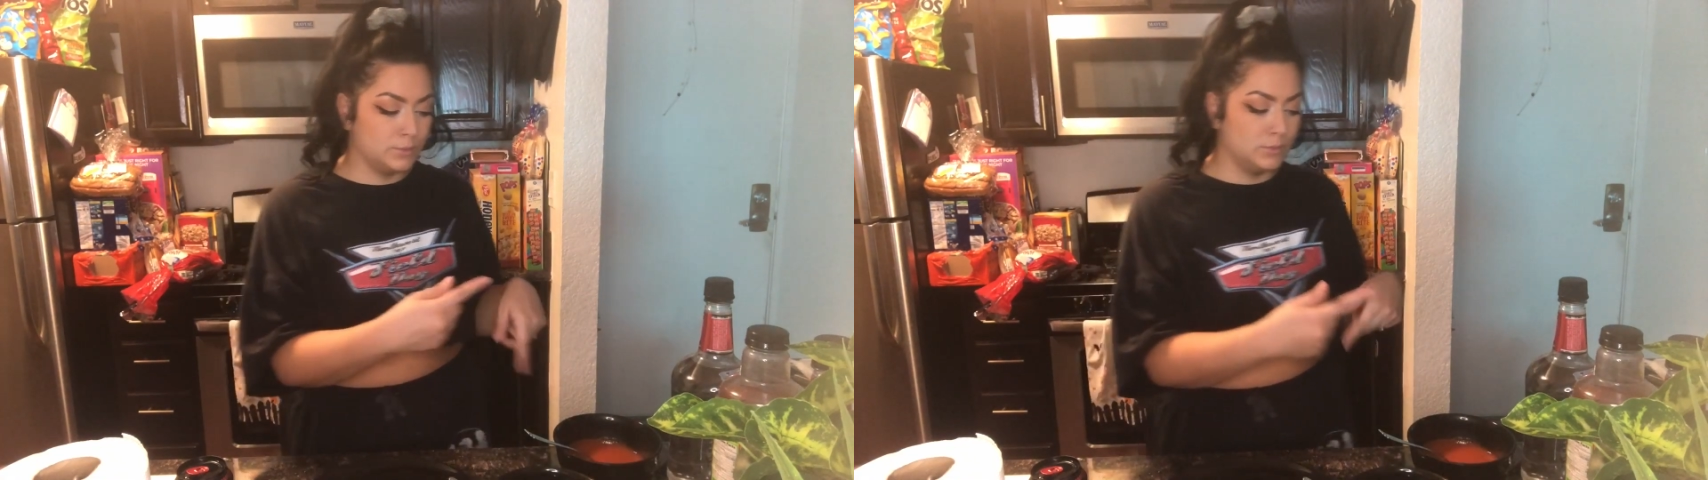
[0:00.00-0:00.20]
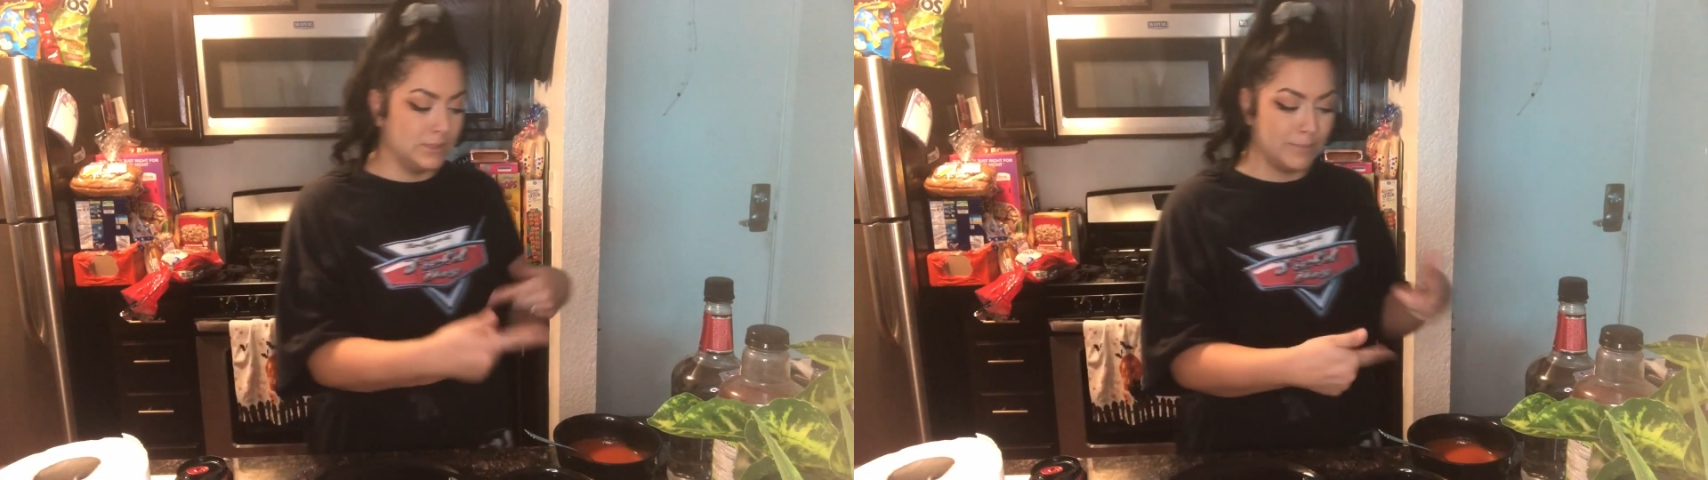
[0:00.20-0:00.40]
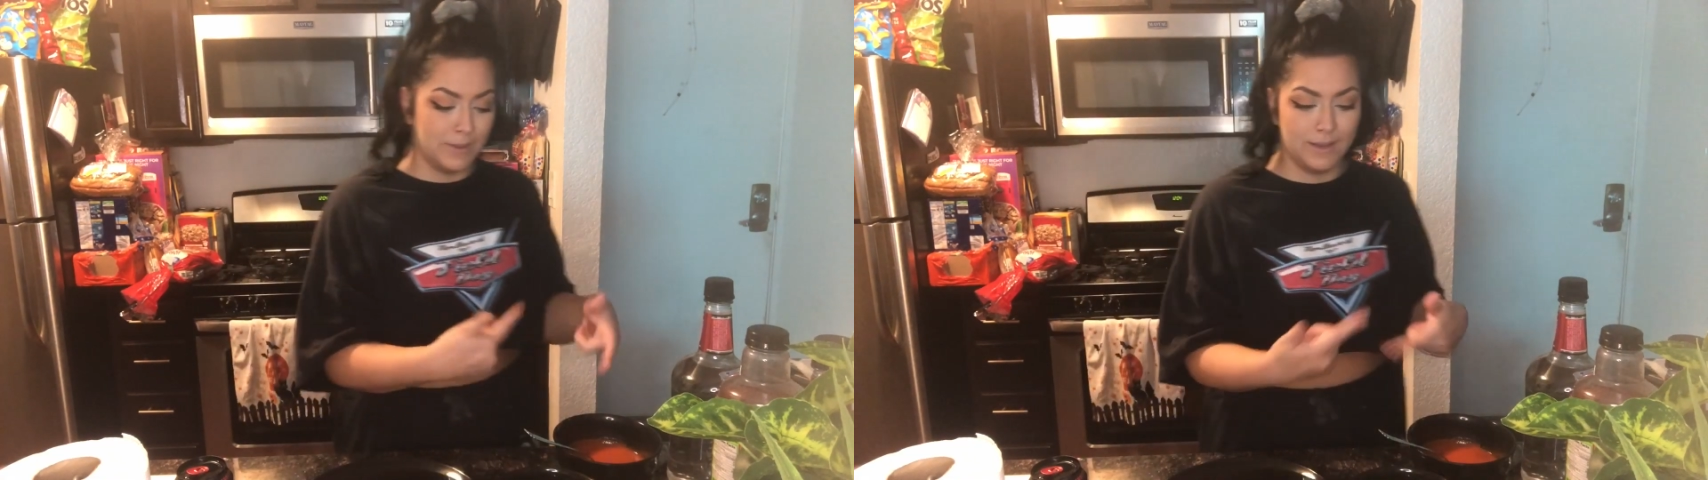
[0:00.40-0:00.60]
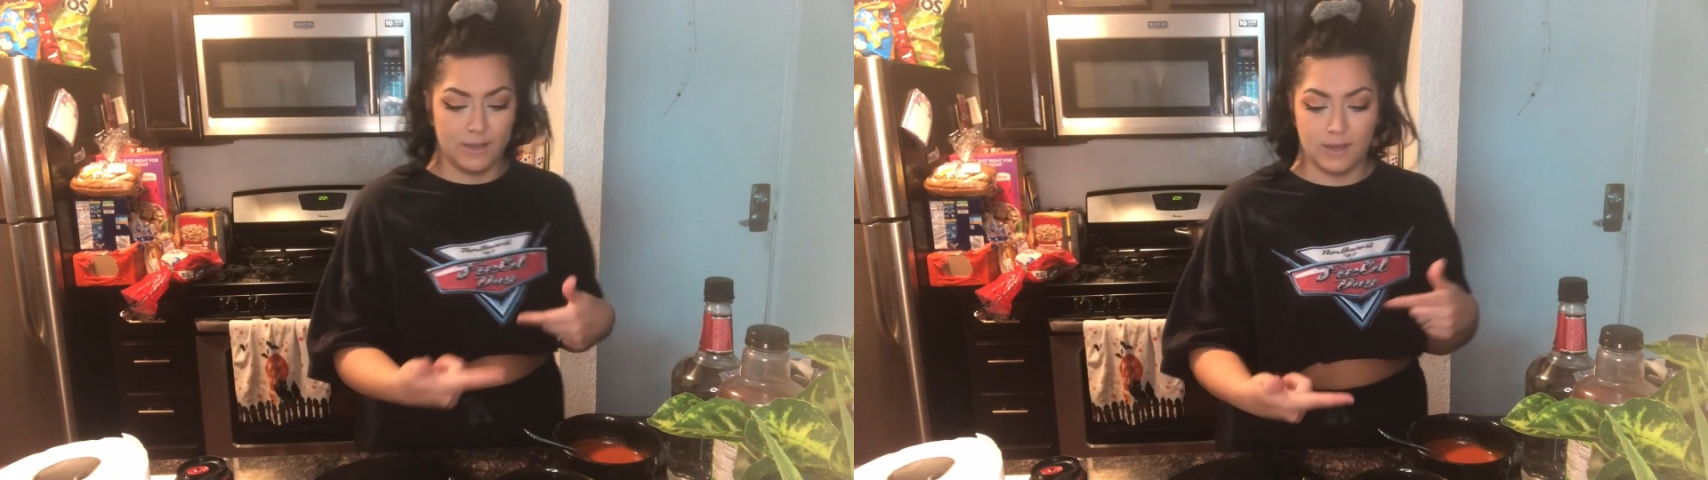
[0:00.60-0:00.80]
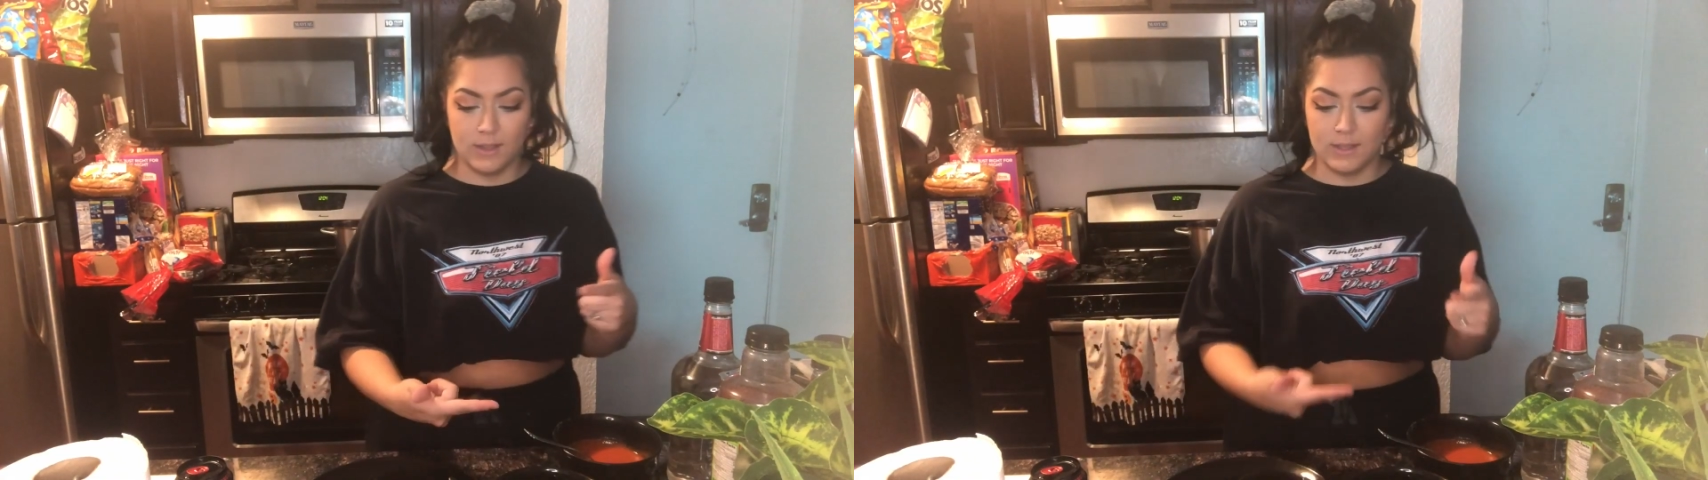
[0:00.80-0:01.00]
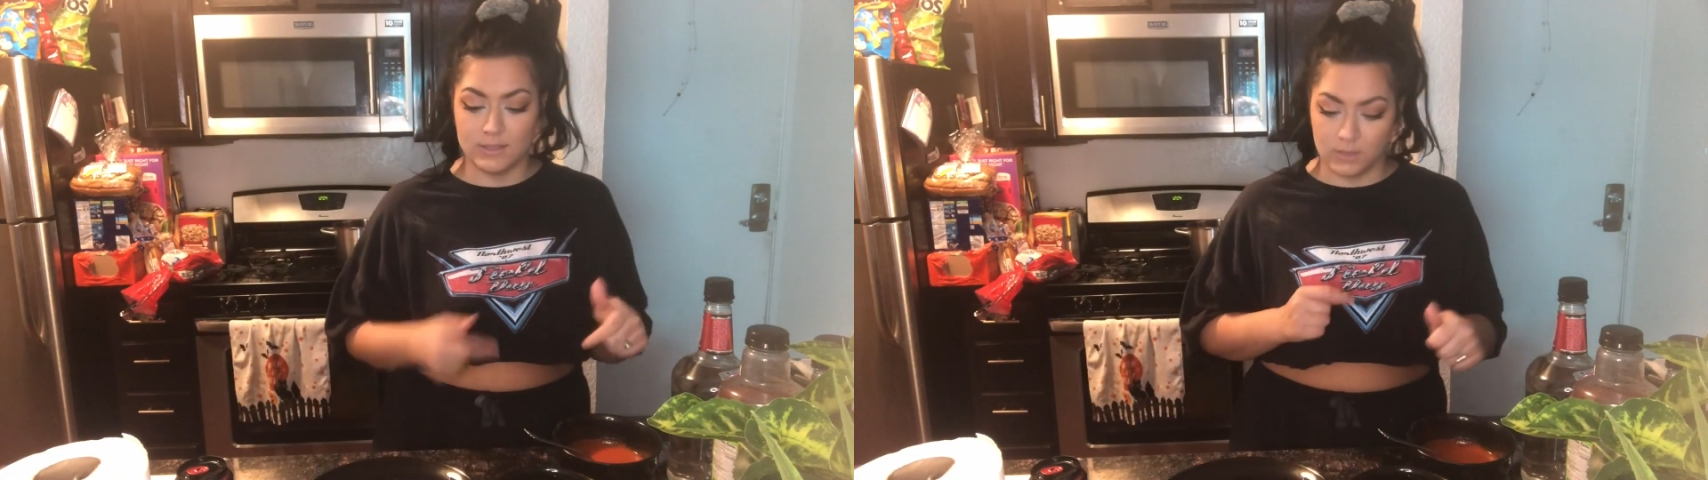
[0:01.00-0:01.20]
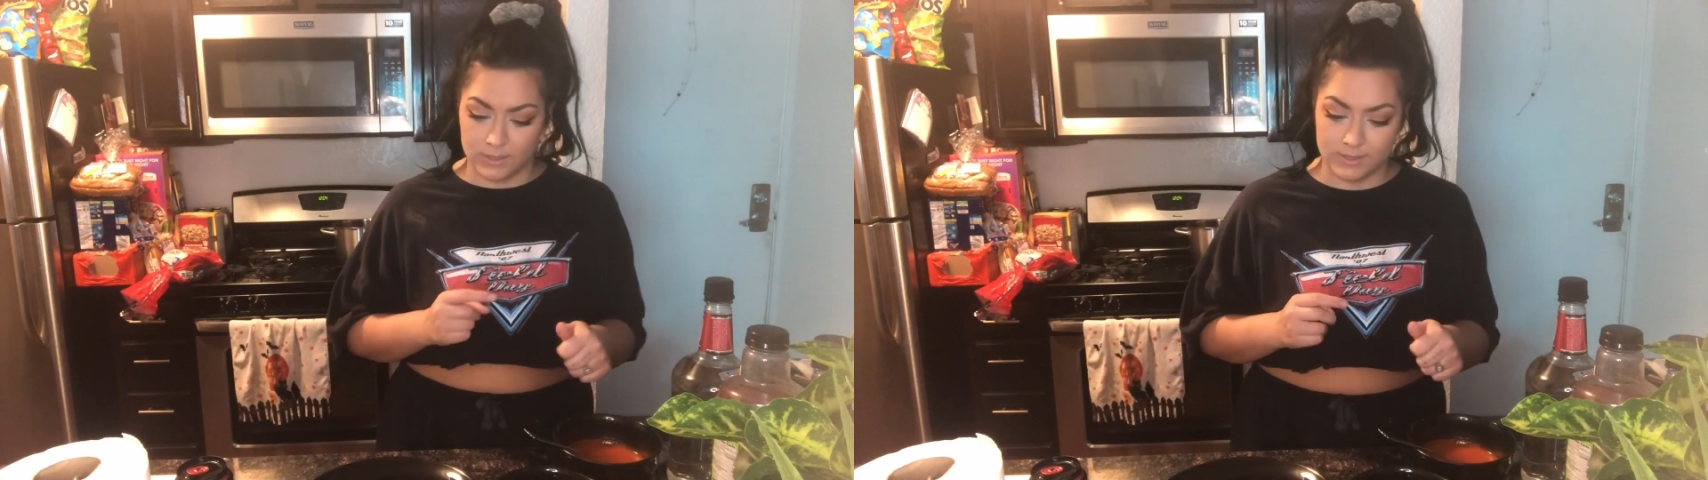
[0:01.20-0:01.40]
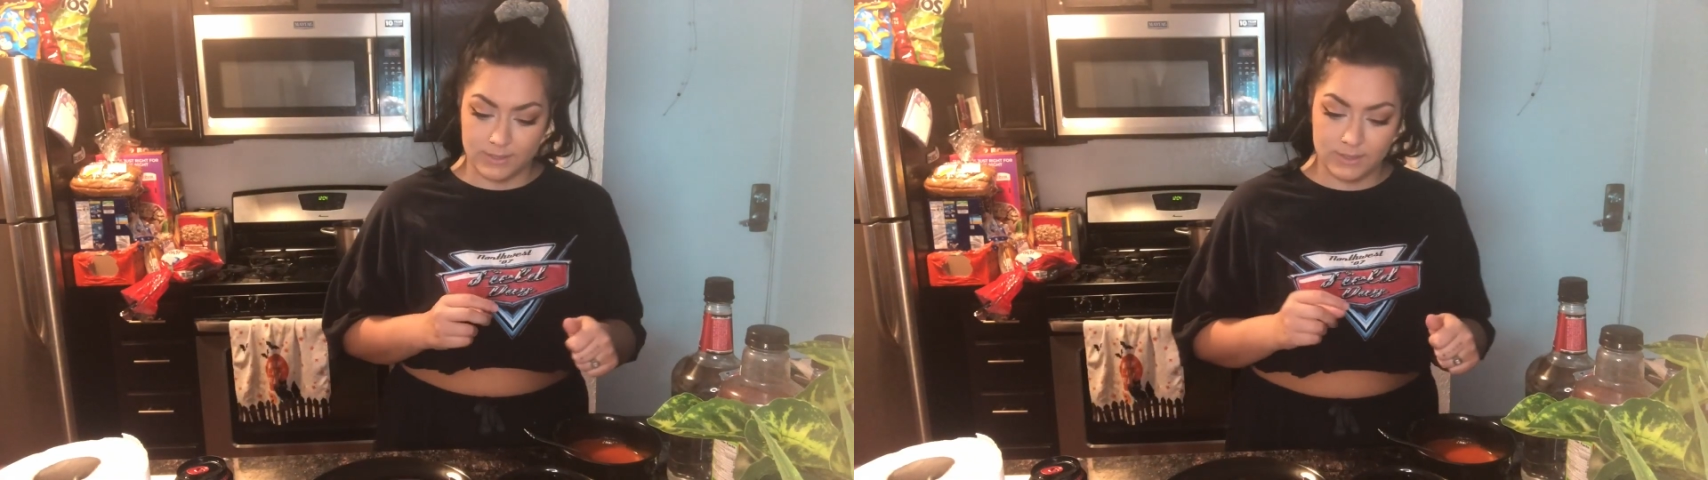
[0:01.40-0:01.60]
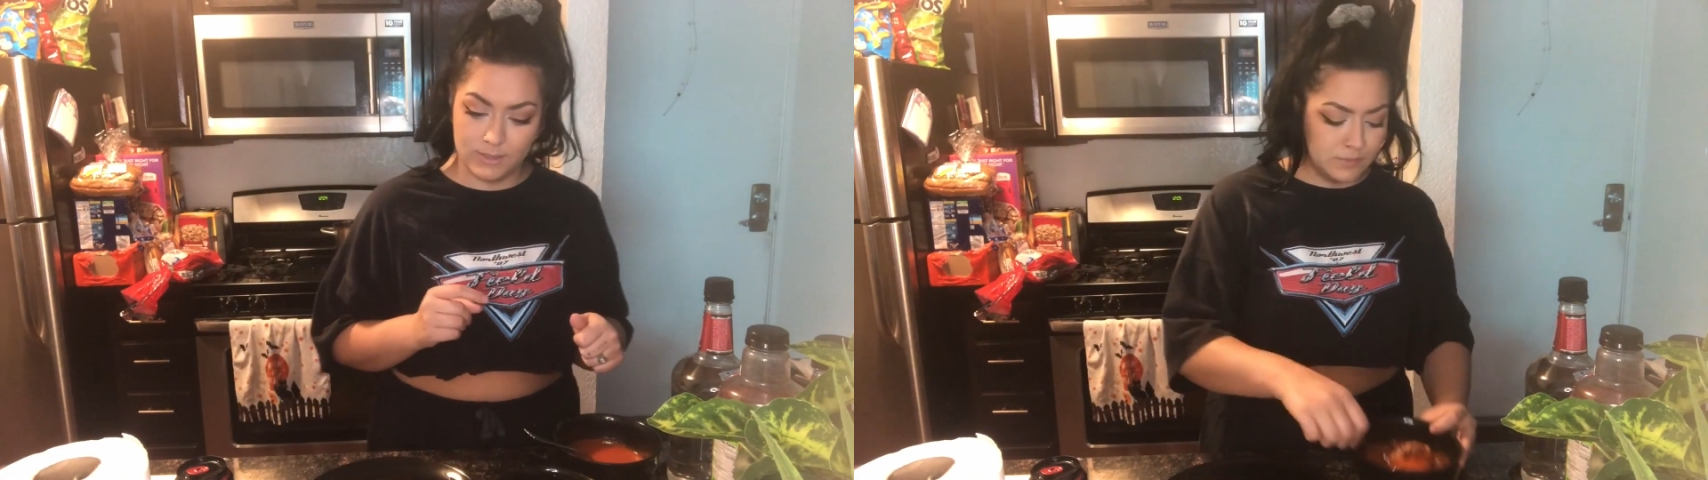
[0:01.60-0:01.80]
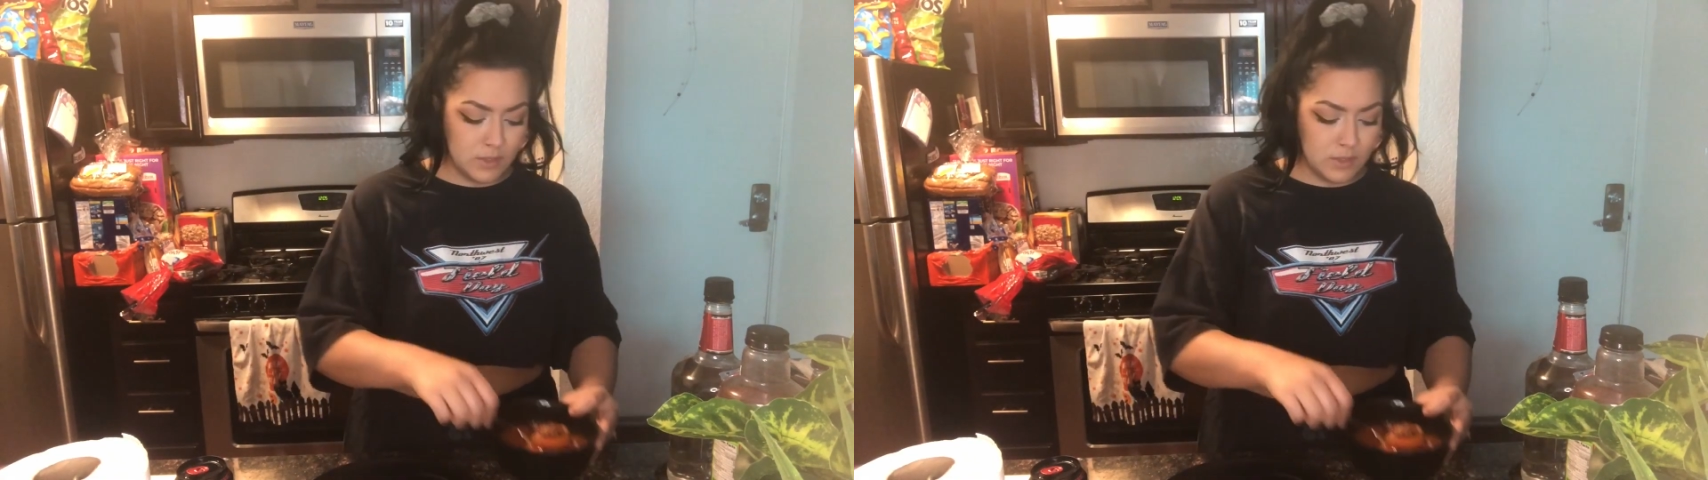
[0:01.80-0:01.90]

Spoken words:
dip it in the sauces.